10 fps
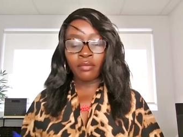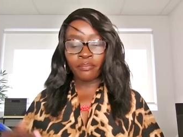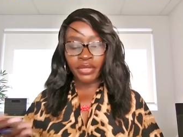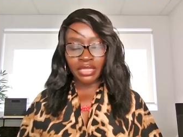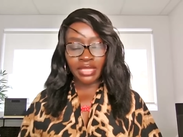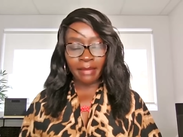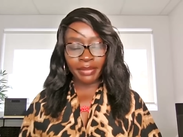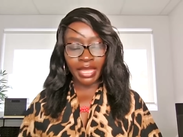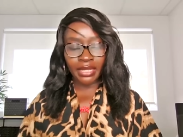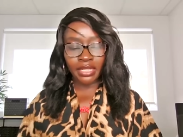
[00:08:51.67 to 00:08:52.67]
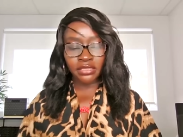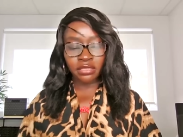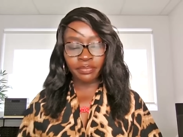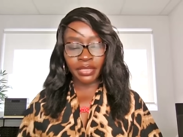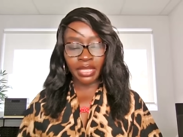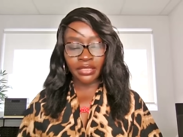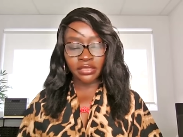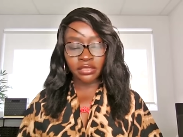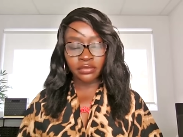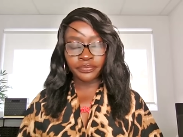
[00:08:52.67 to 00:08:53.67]
putting that plan into
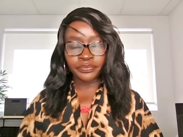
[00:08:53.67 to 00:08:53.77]
place.